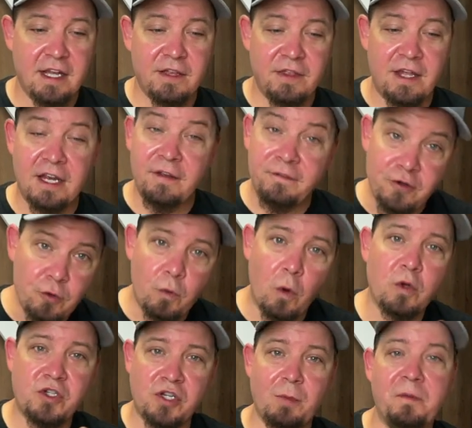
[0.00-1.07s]
that if you
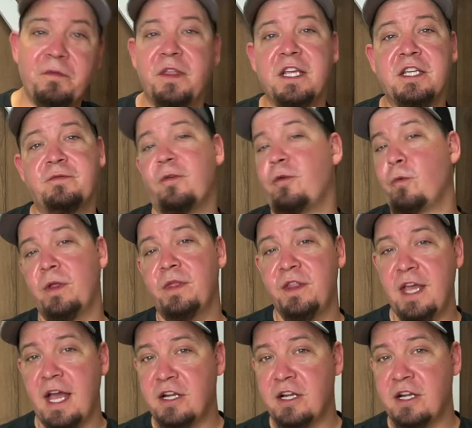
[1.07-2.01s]
want some of these for when the